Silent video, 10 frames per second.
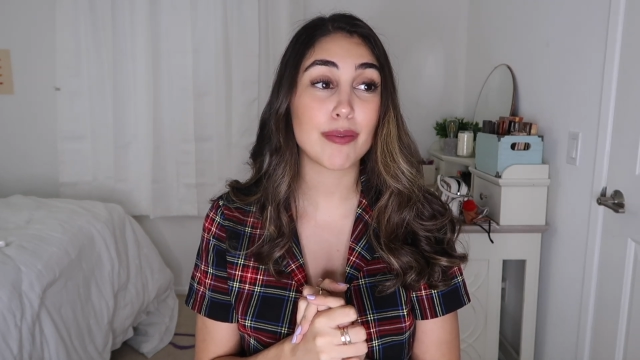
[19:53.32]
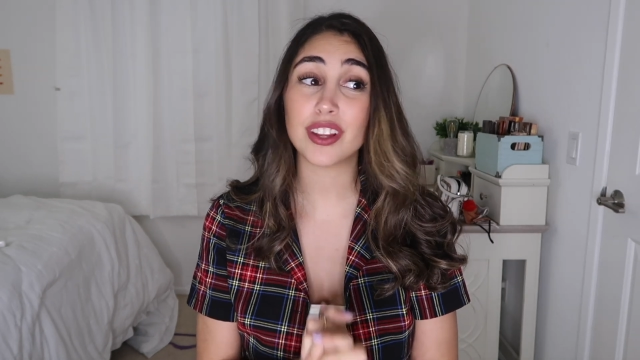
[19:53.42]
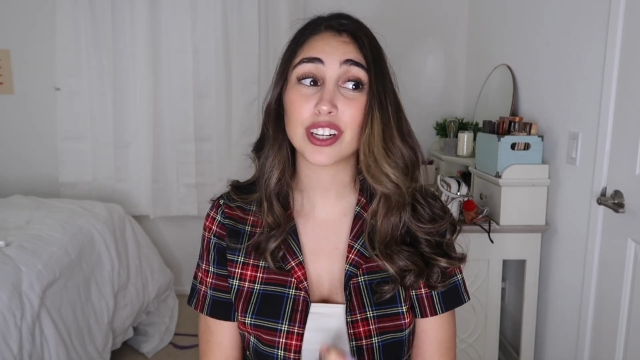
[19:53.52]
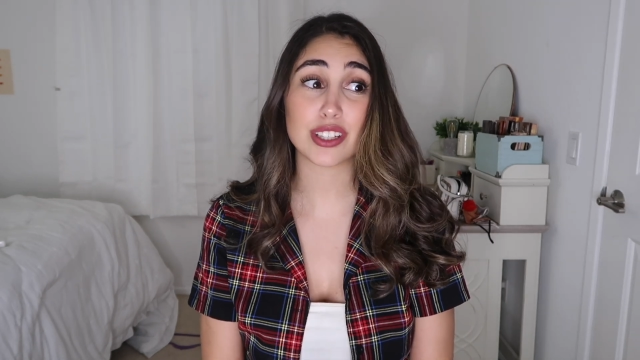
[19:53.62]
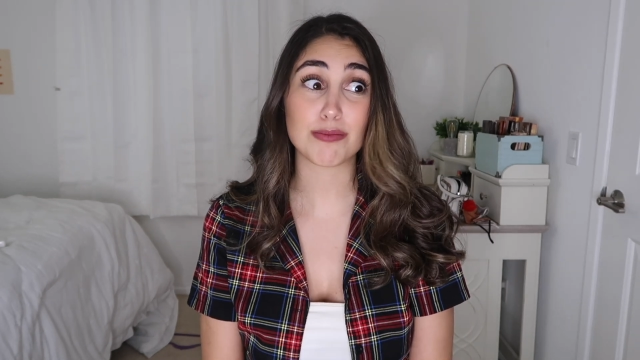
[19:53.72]

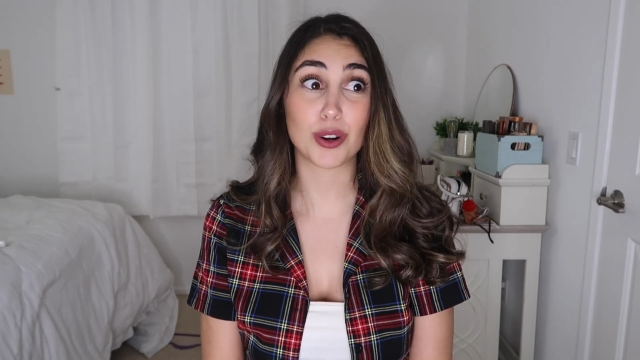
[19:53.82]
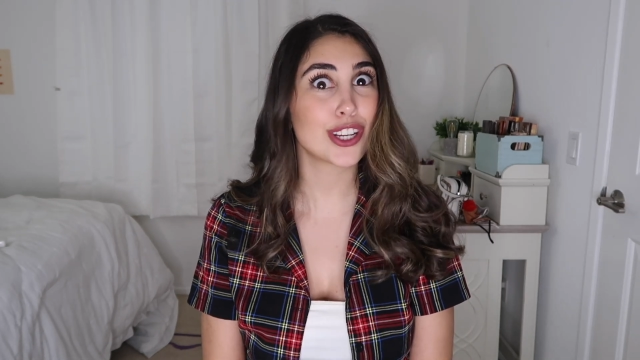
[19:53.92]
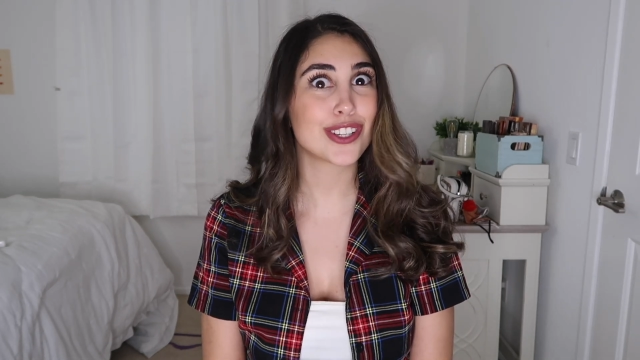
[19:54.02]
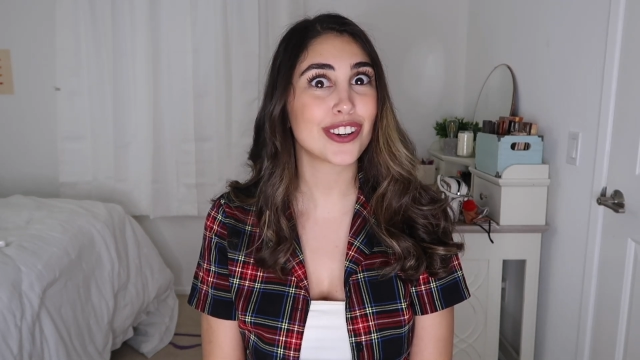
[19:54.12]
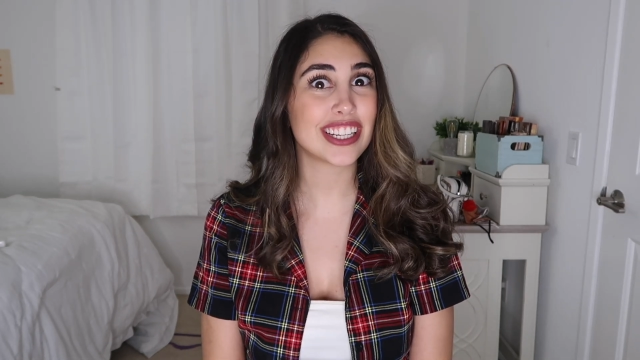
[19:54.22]
There's more
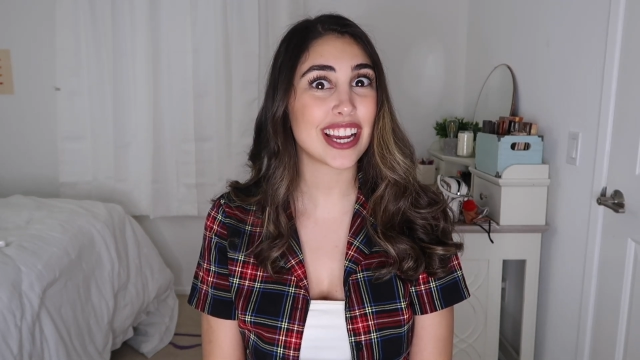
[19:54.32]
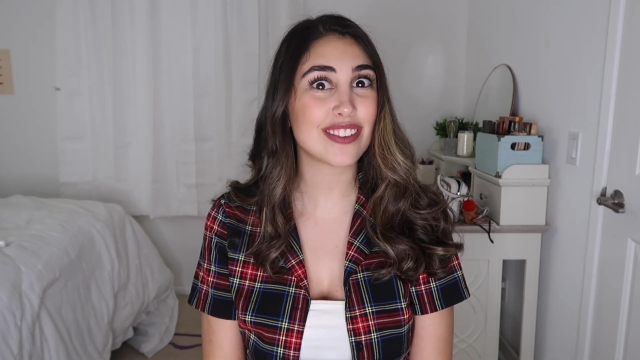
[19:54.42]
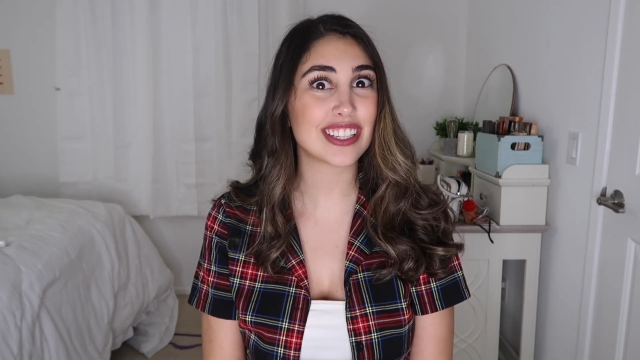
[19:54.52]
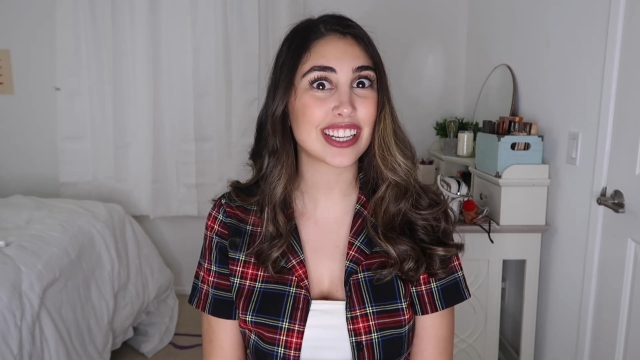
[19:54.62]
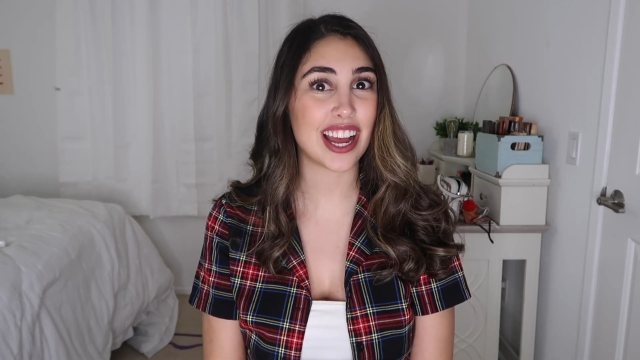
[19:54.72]
story
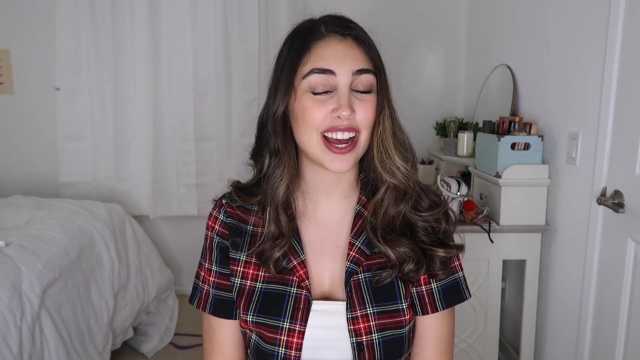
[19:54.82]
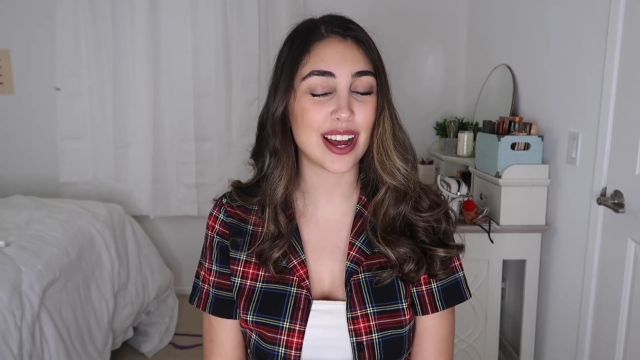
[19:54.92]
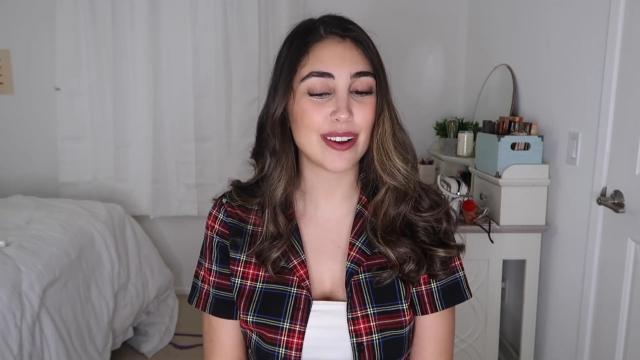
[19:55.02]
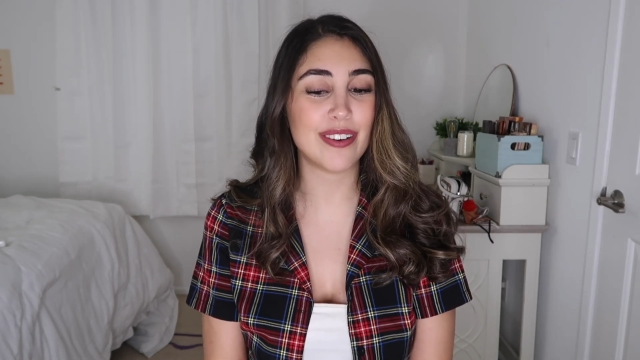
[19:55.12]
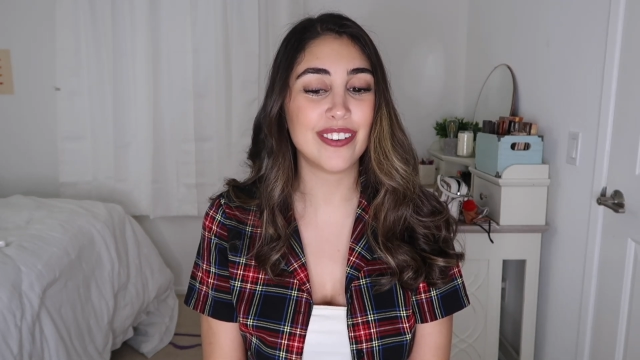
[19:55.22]
times to
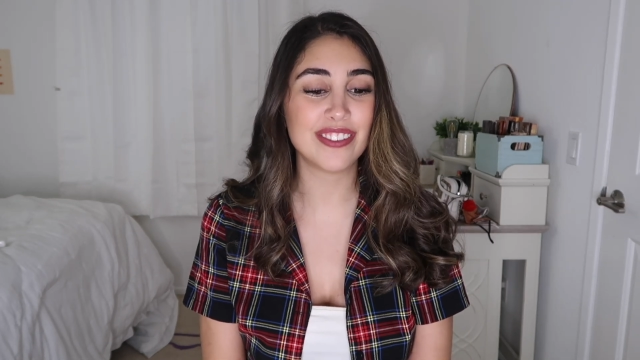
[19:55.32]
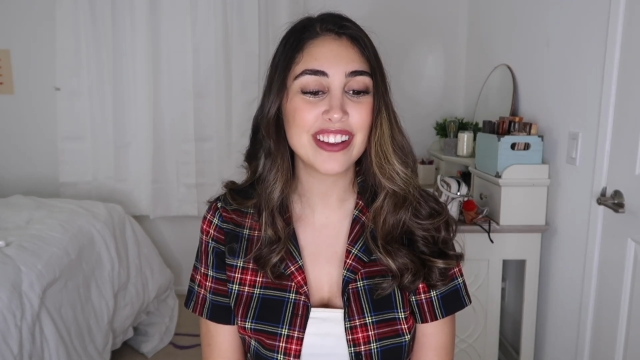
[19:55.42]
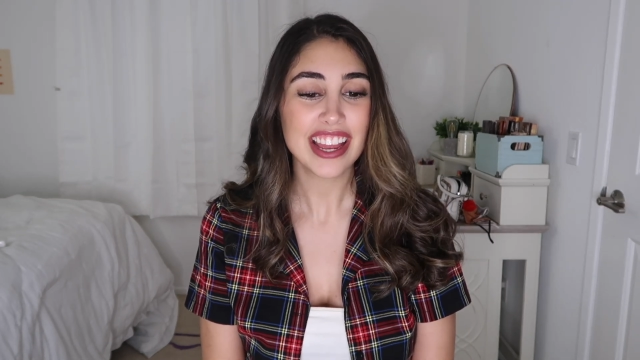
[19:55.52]
come,